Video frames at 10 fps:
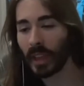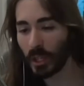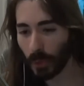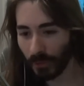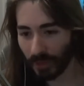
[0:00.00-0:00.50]

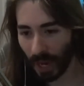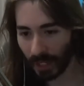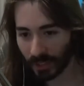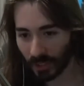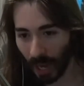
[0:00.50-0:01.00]
that you have
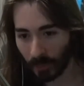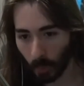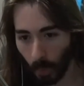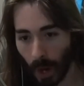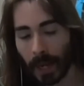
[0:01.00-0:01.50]
not stopped
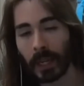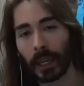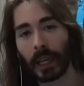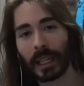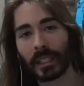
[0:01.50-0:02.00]

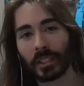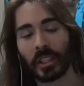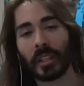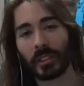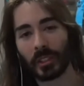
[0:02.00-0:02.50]
whining
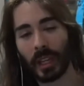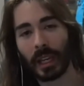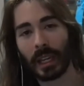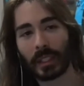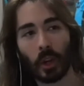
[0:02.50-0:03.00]
since.
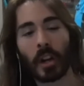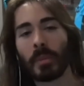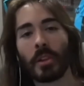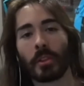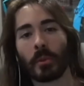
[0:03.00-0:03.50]
It's already
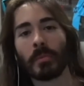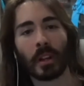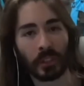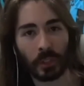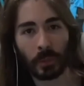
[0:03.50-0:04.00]
been 3
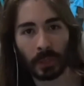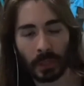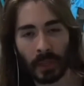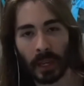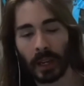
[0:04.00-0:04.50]
months, can you
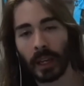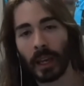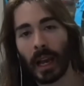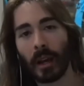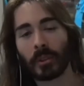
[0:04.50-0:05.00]
believe that?
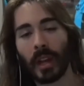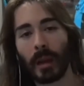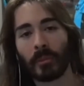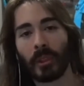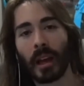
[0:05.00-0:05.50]
How
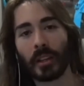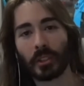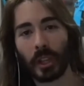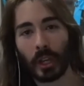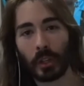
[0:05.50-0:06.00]
time
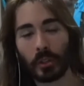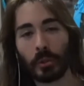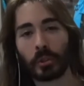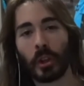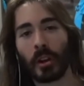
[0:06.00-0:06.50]
flies.
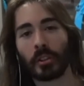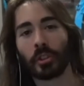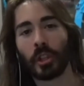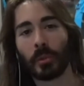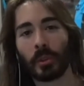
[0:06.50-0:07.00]
You started
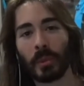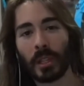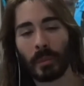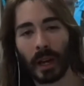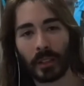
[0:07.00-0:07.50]
shit with
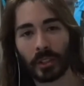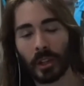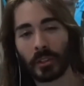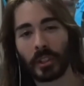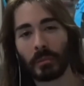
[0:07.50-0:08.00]
me by
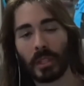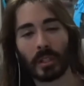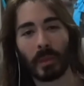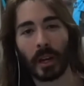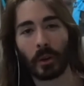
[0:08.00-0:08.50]
insulting me
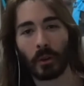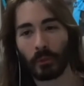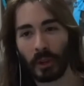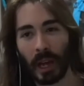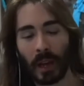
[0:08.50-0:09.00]
and my
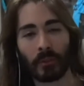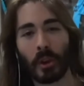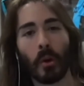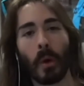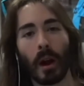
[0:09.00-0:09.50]
girlfriend out of
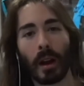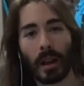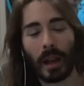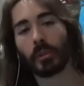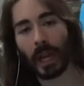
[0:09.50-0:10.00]
nowhere,
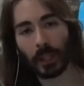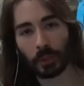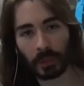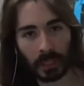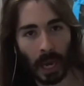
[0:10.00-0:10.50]
so
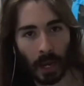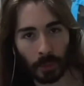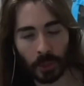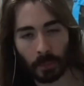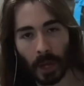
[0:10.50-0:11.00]
naturally I
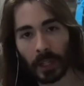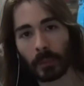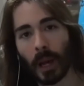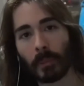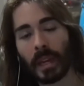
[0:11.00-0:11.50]

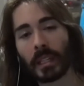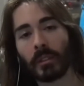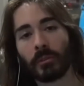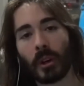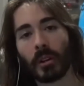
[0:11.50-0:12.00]
responded by
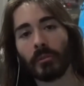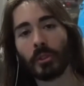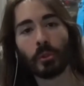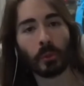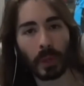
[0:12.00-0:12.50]
making fun of
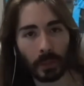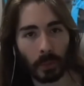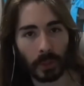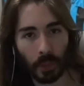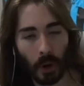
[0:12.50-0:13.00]
you in
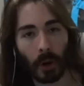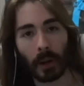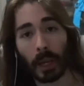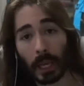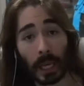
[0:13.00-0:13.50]

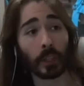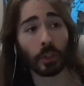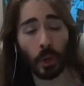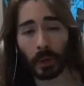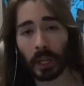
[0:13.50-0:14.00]
return and
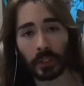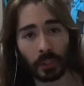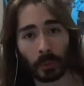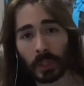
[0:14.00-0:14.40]
showcasing the